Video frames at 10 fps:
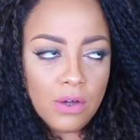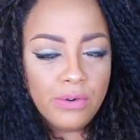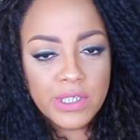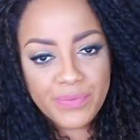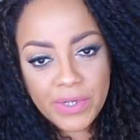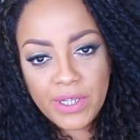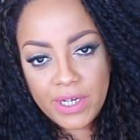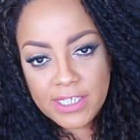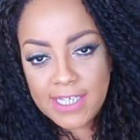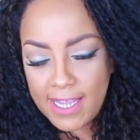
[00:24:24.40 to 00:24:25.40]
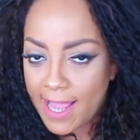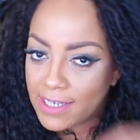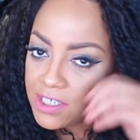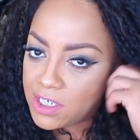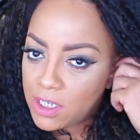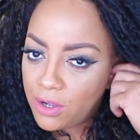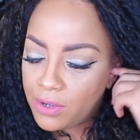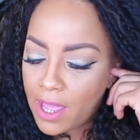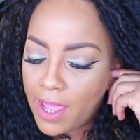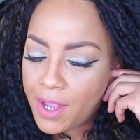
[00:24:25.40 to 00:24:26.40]
Who's really going to say that shit,
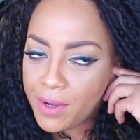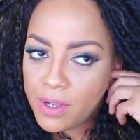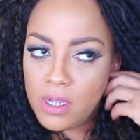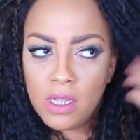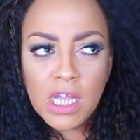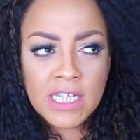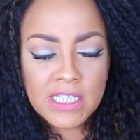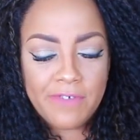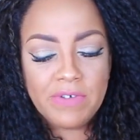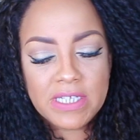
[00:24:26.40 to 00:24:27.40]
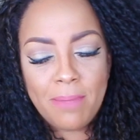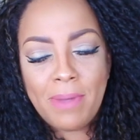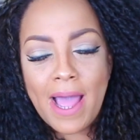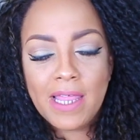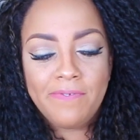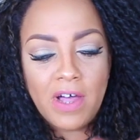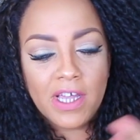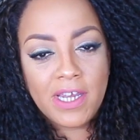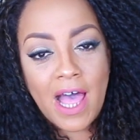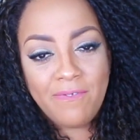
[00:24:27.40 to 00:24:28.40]
okay? Except for somebody
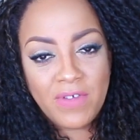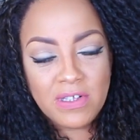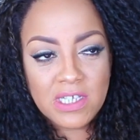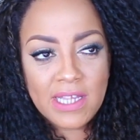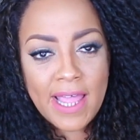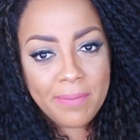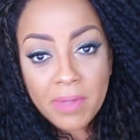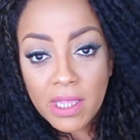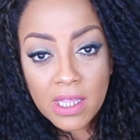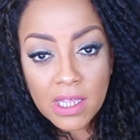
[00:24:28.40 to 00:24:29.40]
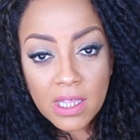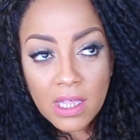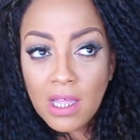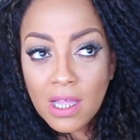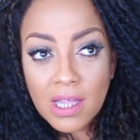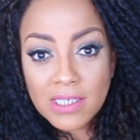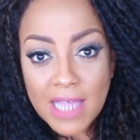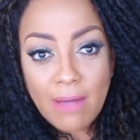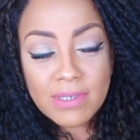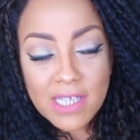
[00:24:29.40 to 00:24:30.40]
fucking non-filtered like me.
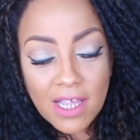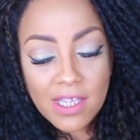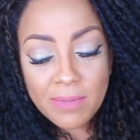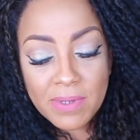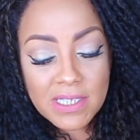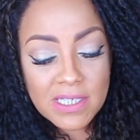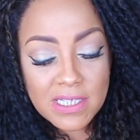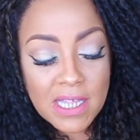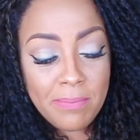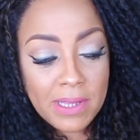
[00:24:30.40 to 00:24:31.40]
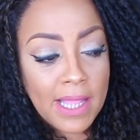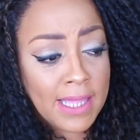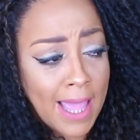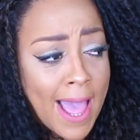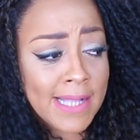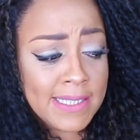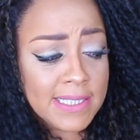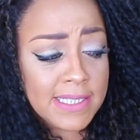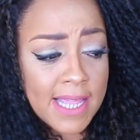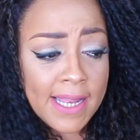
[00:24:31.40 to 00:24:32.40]
Because I will tell your business and be like, yeah, I
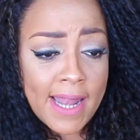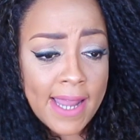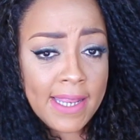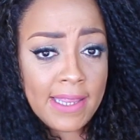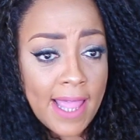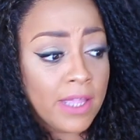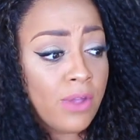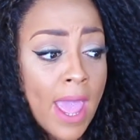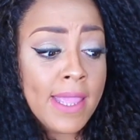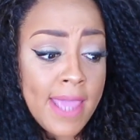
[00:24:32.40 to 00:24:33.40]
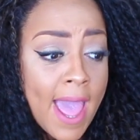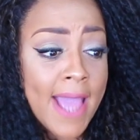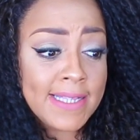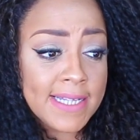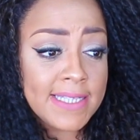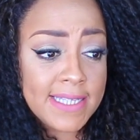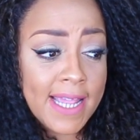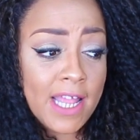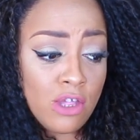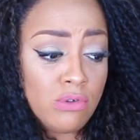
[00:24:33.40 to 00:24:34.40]
did say that I didn't like you. And yeah, I did
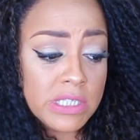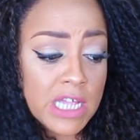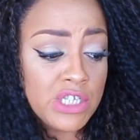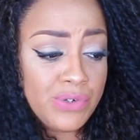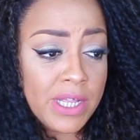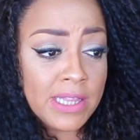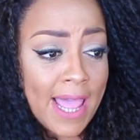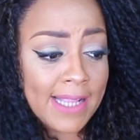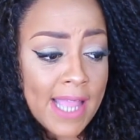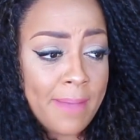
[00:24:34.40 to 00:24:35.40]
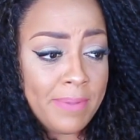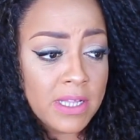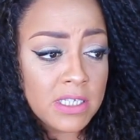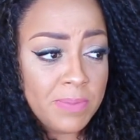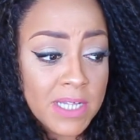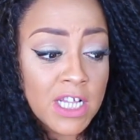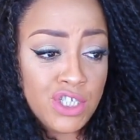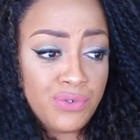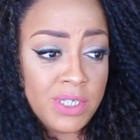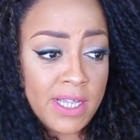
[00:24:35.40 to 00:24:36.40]
say that you said you didn't like that bitch
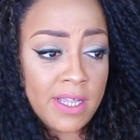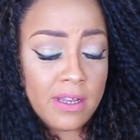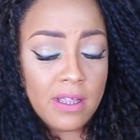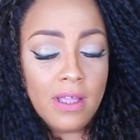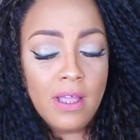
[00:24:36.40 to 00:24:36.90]
because you did.